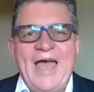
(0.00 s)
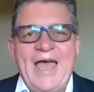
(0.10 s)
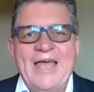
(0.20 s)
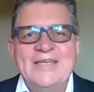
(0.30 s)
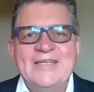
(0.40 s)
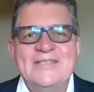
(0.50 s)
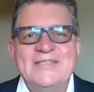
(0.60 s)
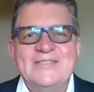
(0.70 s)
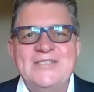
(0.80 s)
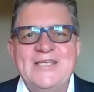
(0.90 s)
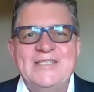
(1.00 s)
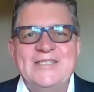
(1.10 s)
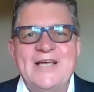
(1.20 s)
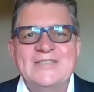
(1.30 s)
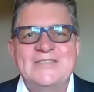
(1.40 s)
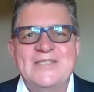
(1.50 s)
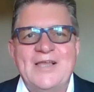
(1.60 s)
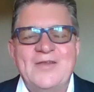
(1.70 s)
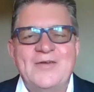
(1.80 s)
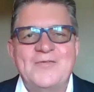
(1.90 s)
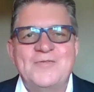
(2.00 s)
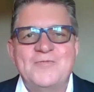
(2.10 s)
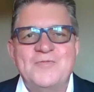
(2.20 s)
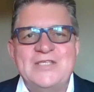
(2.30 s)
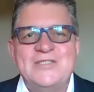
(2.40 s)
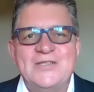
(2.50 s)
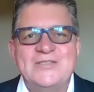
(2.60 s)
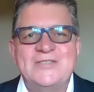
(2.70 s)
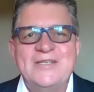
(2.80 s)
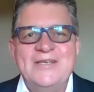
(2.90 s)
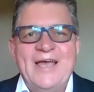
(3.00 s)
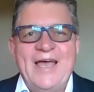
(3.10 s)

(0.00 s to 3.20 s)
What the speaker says: and she does a lot of the research